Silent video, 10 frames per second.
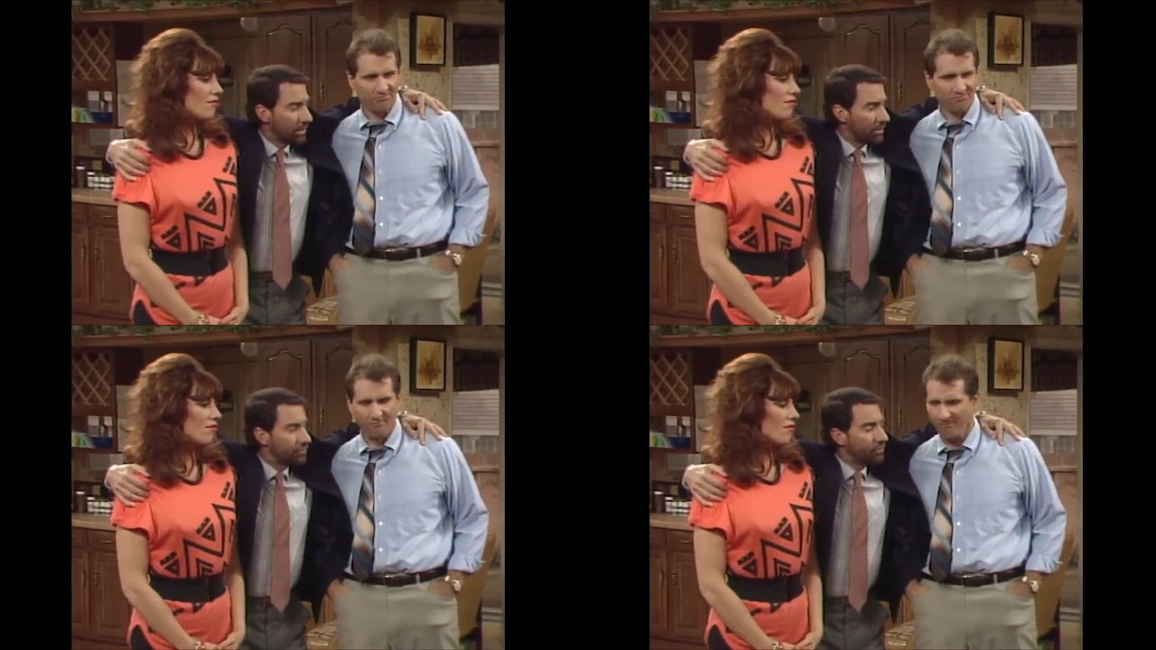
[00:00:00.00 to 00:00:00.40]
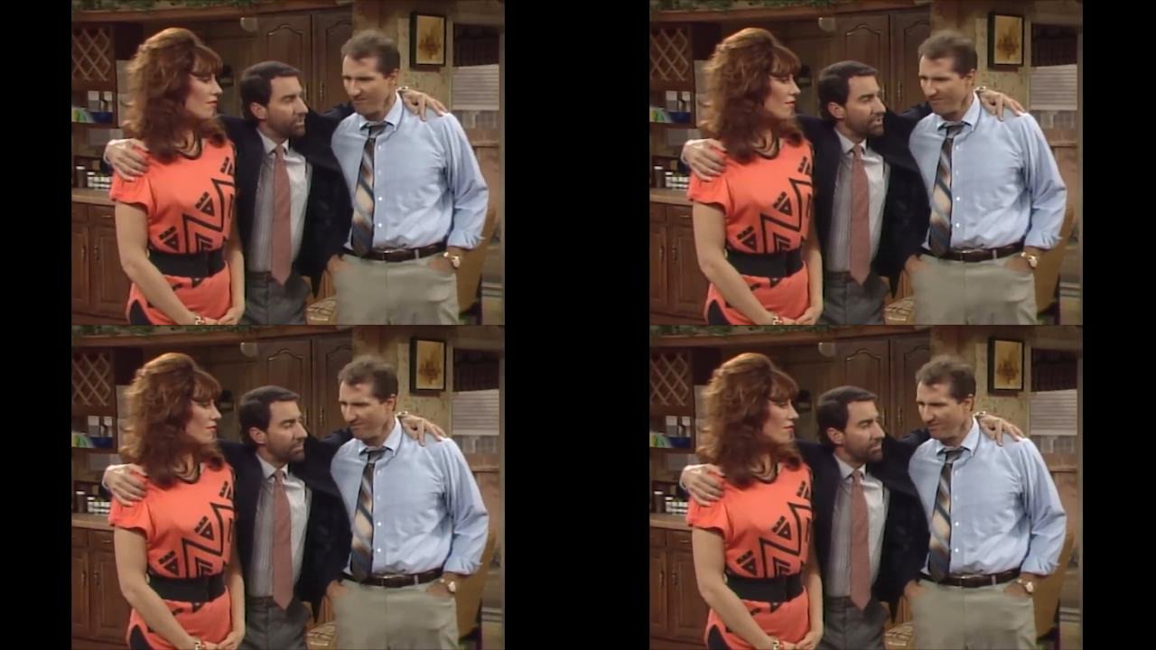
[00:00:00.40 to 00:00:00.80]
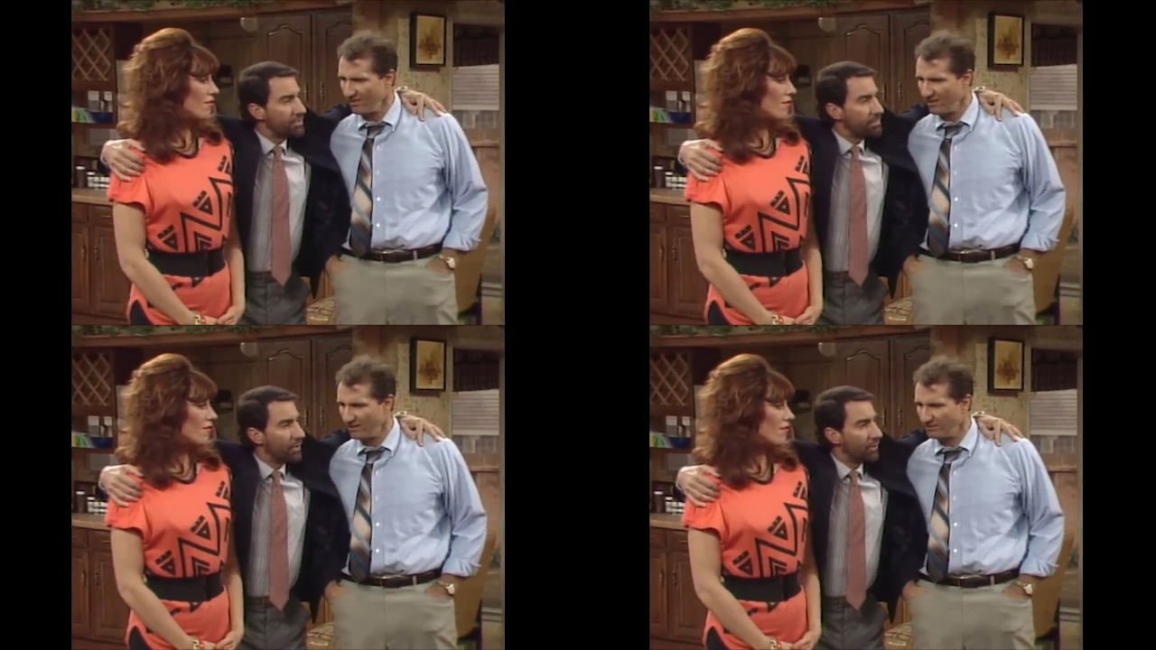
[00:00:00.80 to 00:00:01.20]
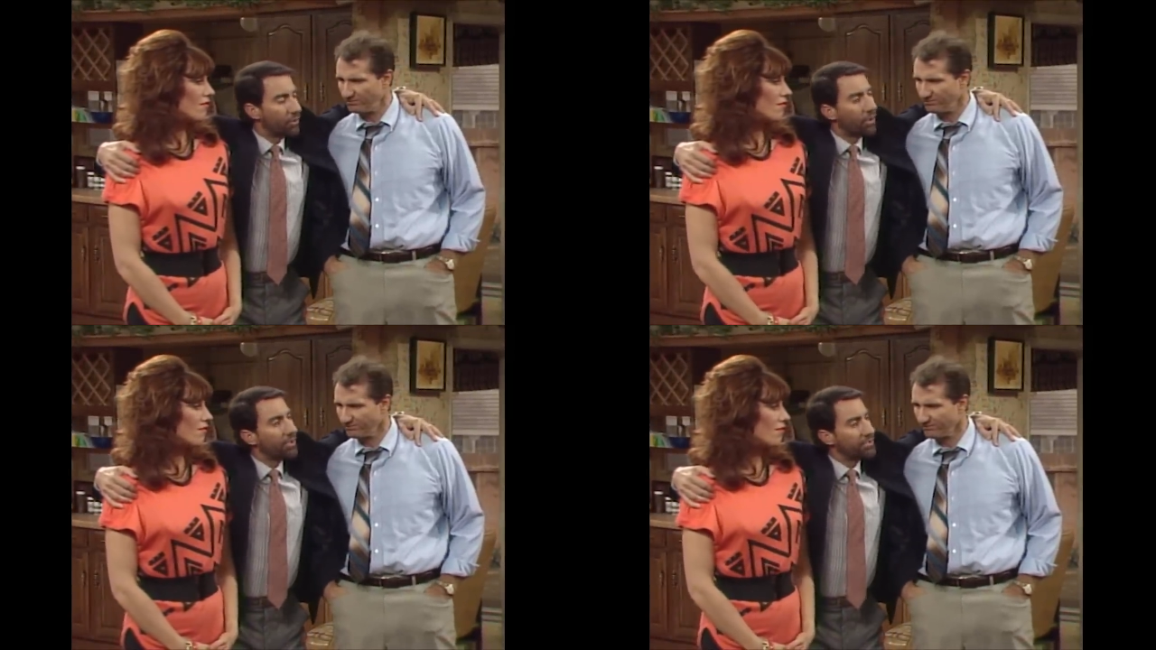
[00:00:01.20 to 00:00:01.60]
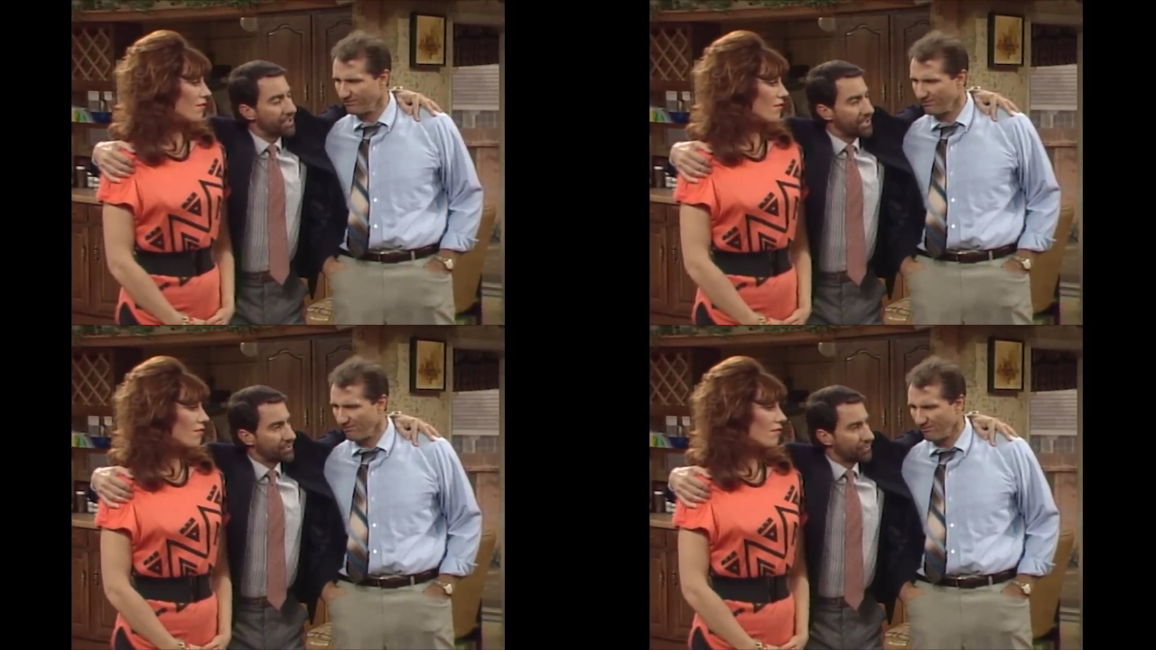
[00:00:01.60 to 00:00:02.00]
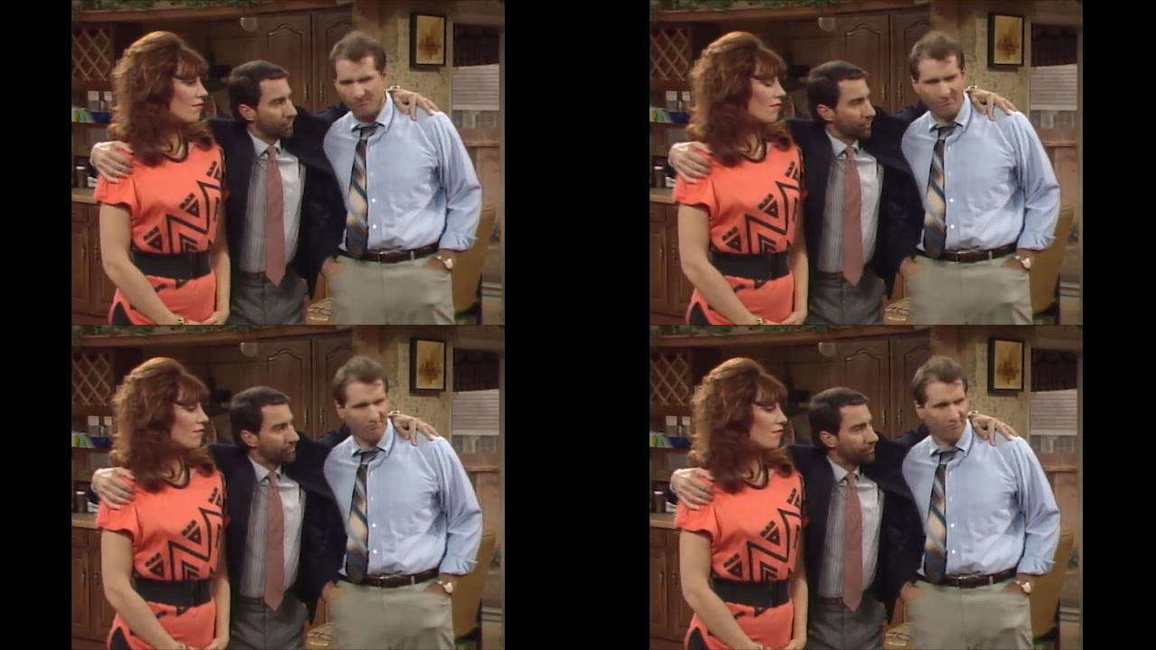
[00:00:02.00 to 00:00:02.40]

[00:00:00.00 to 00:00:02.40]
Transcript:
Speaker 1: until you accept this beard and all it stands for.